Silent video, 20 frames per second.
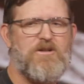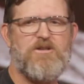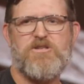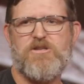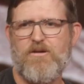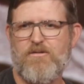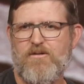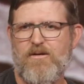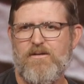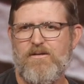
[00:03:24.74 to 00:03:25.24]

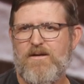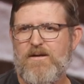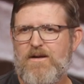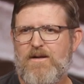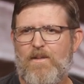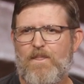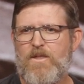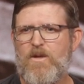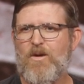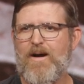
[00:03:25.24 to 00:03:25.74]
Children,
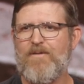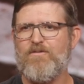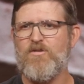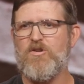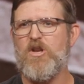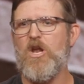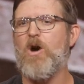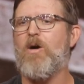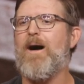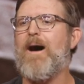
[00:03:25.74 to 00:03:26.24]
you have
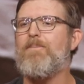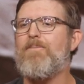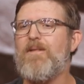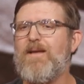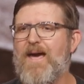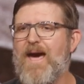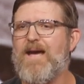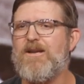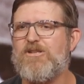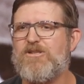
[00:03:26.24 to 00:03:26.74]
no
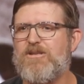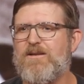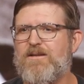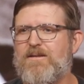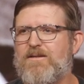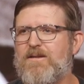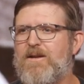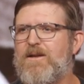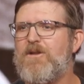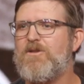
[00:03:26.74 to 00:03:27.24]

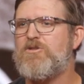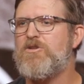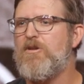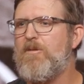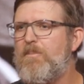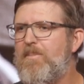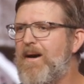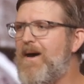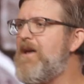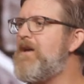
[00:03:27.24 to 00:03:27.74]
obligation to
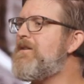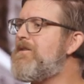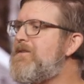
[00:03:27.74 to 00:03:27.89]
obey your